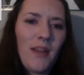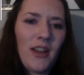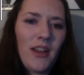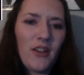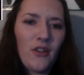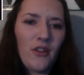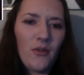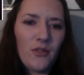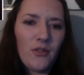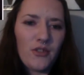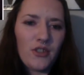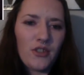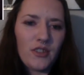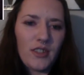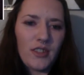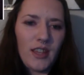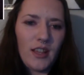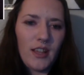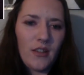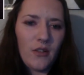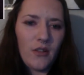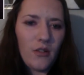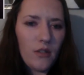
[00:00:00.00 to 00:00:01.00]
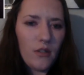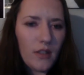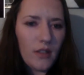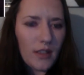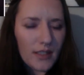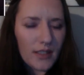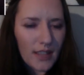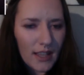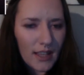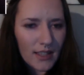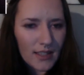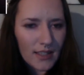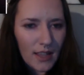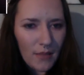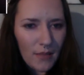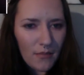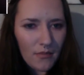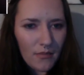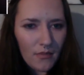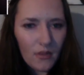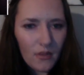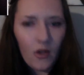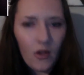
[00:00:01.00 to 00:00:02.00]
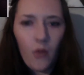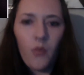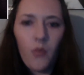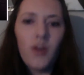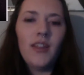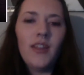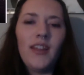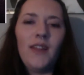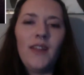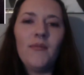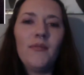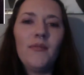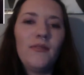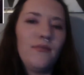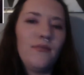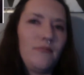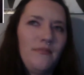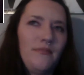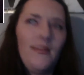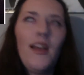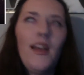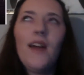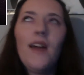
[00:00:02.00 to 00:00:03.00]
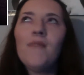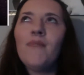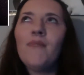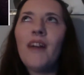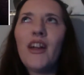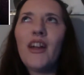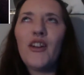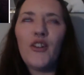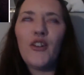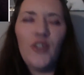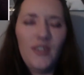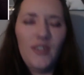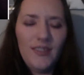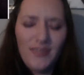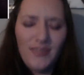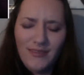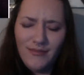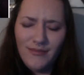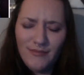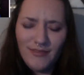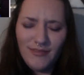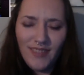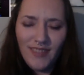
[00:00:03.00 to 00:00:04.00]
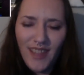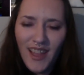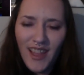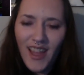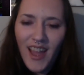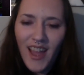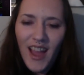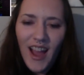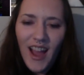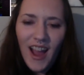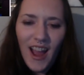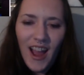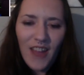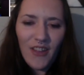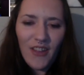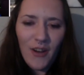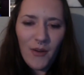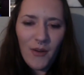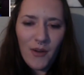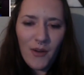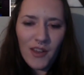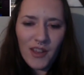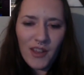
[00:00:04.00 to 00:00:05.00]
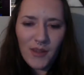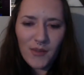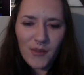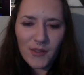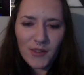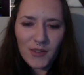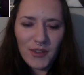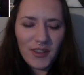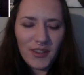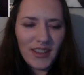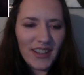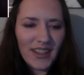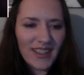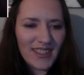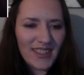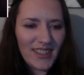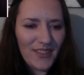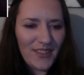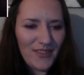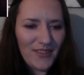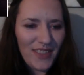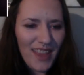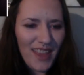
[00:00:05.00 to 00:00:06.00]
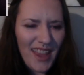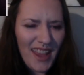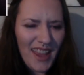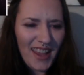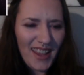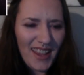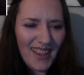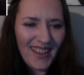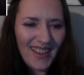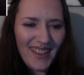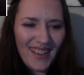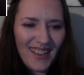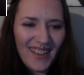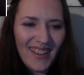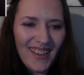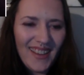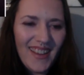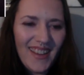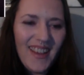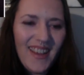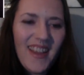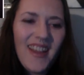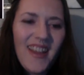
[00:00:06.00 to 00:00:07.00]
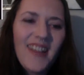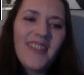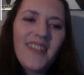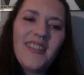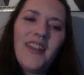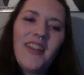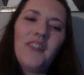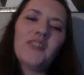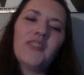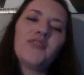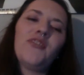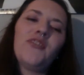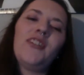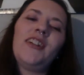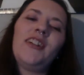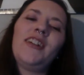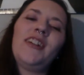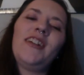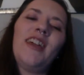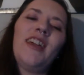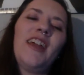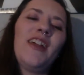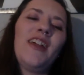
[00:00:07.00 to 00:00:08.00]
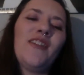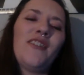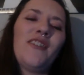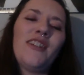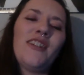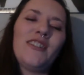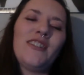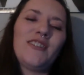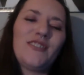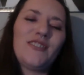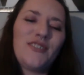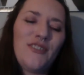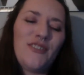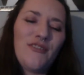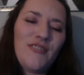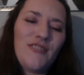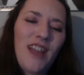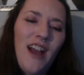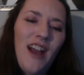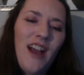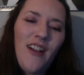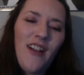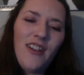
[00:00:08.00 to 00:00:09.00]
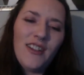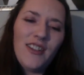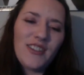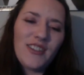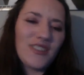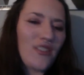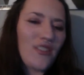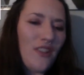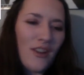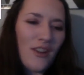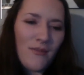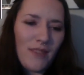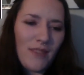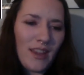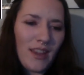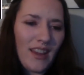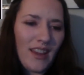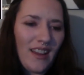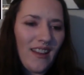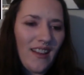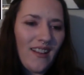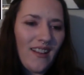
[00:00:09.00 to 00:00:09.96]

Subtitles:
was just like, is that his name? No, William. Michael. I thought William was holding something. That was funny. Anyways, so Dallas Cormier,